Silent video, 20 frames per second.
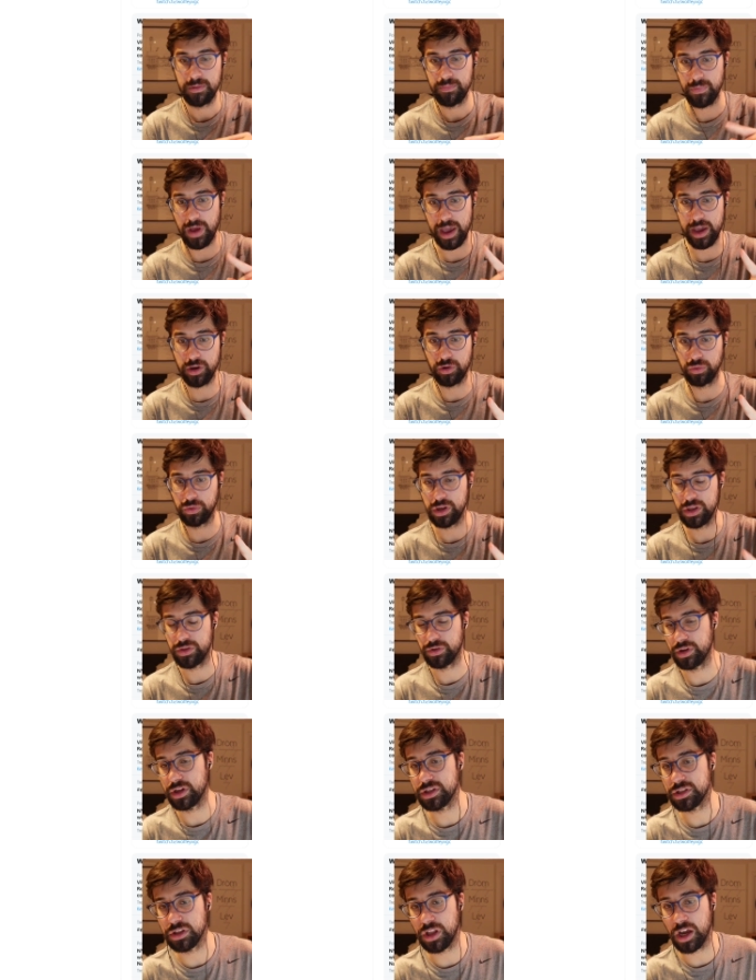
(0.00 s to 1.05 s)
I agree. There
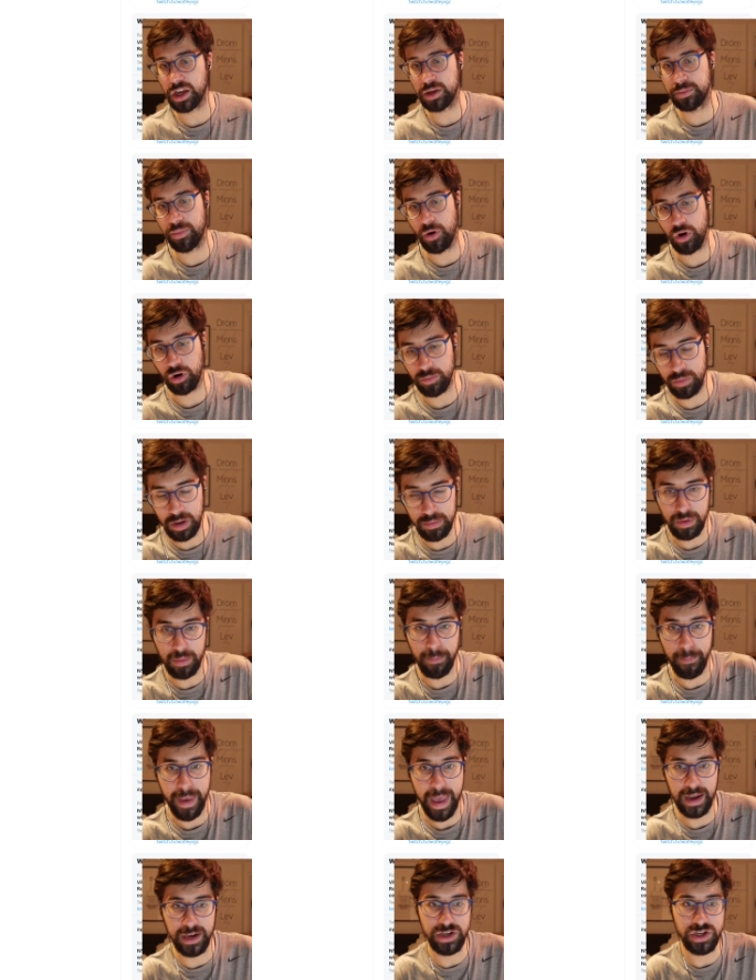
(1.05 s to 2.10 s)
is luck in Pokemon, but
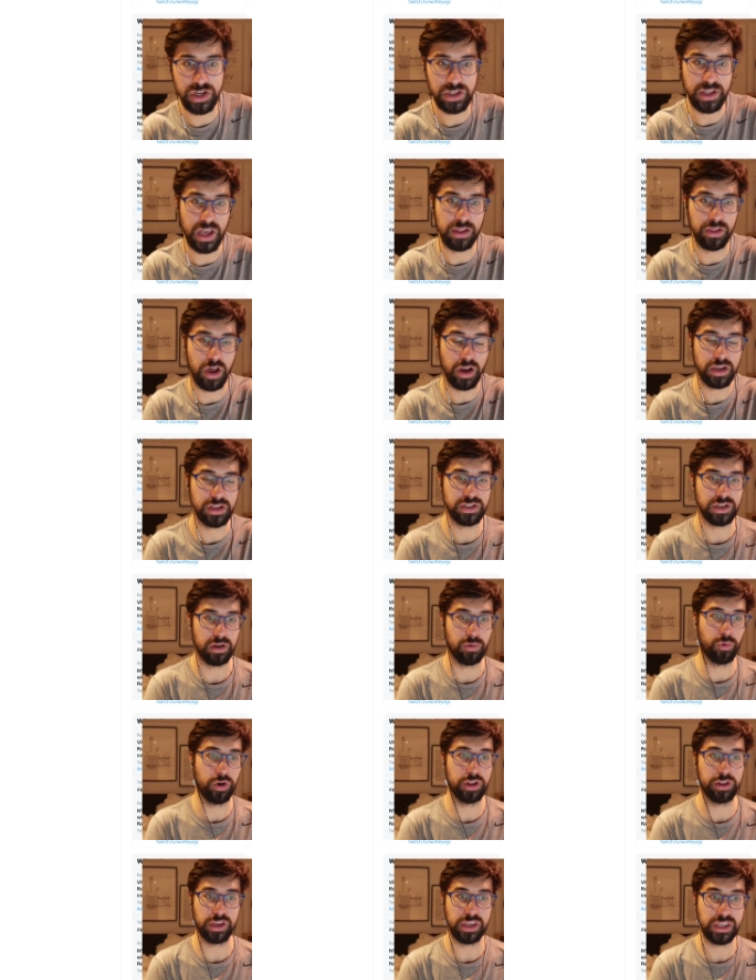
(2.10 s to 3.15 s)
managing that luck is
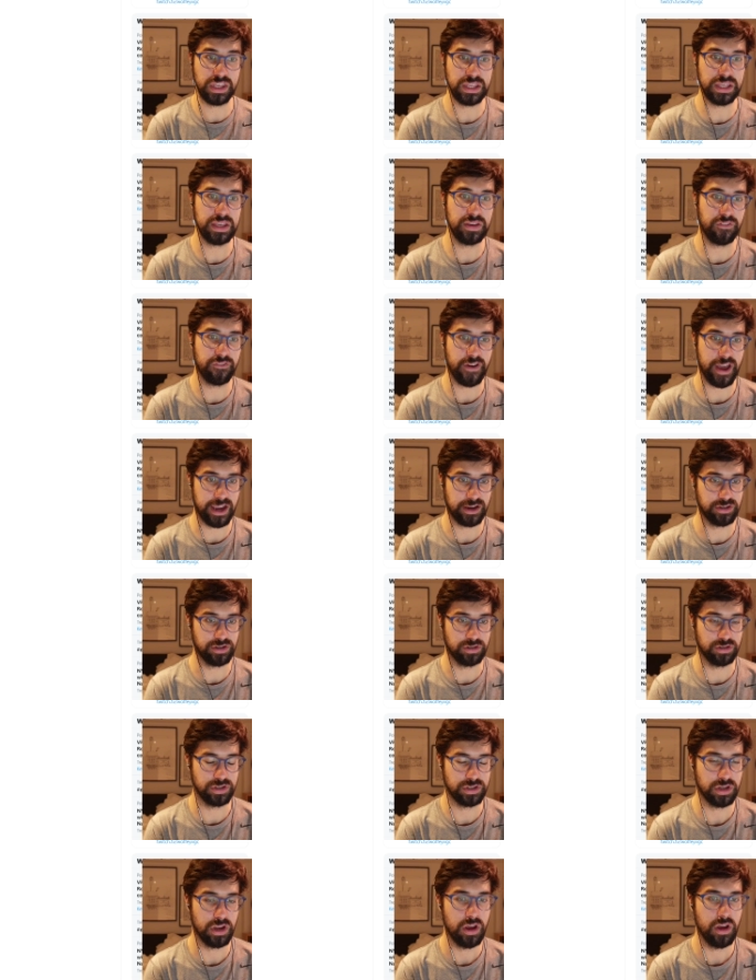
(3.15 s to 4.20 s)
one of the key
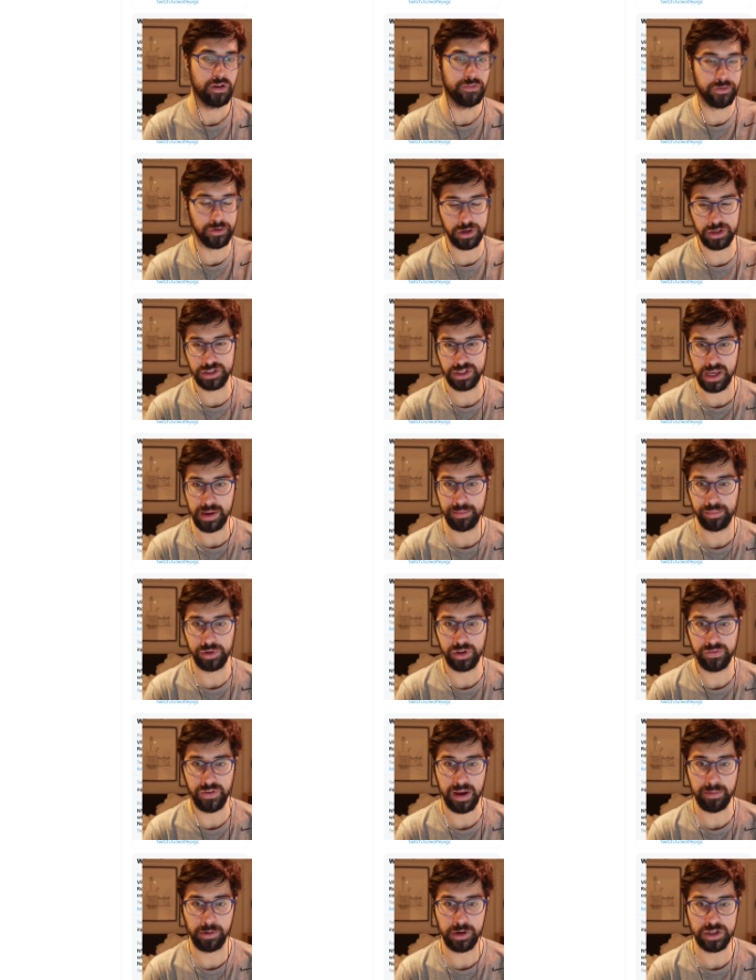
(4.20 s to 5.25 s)
factors. For example, if
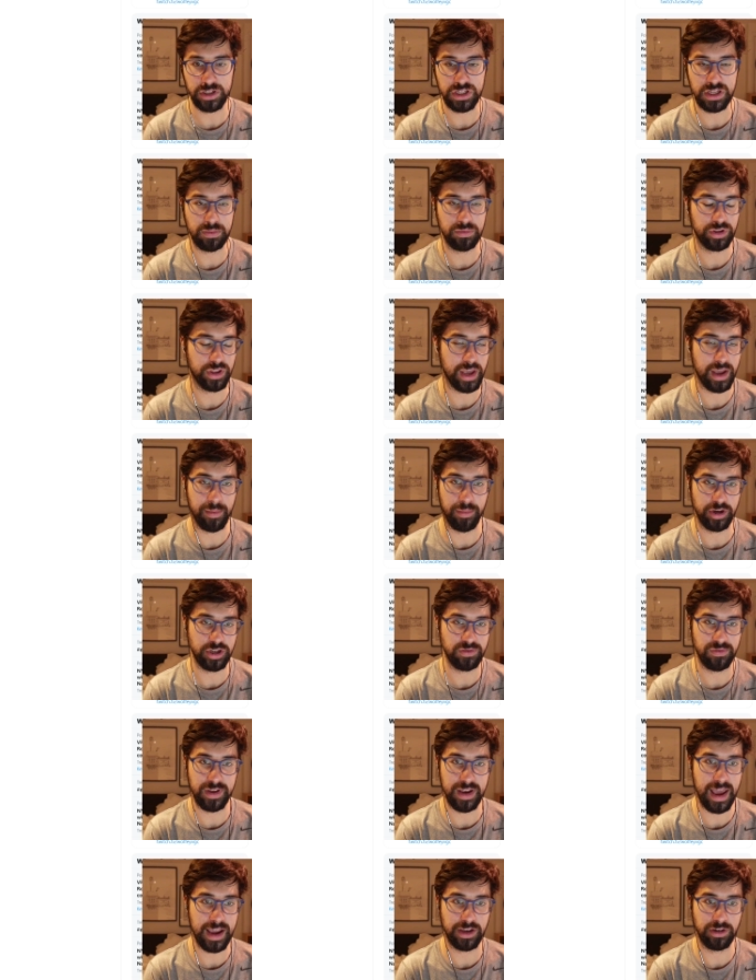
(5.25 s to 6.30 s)
I run a team with like a bunch of
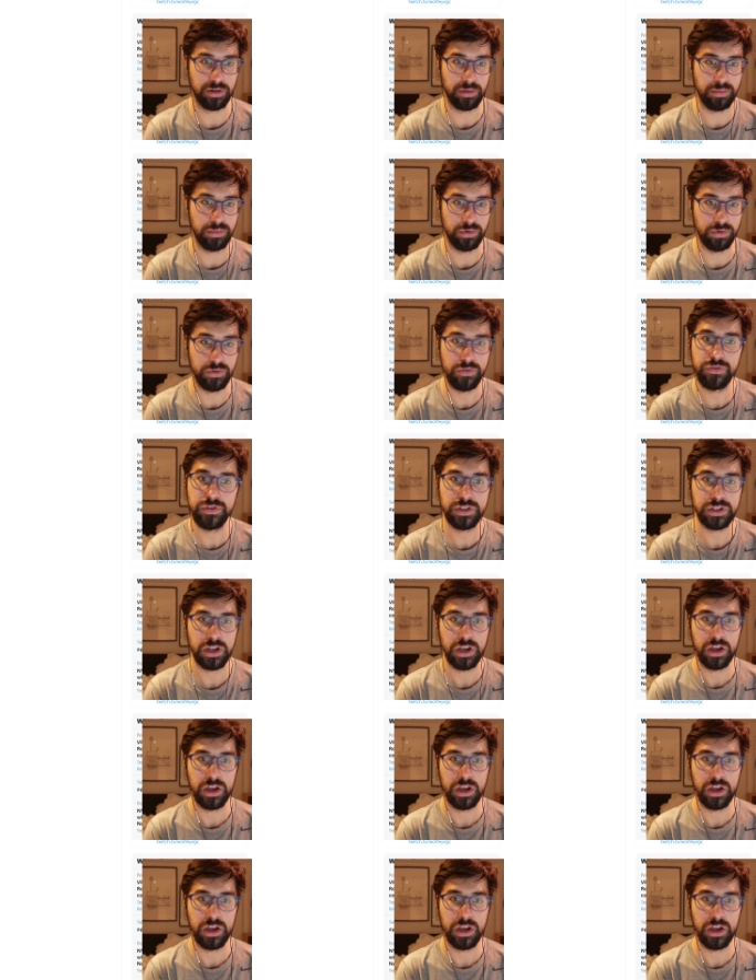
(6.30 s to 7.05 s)
inaccurate moves,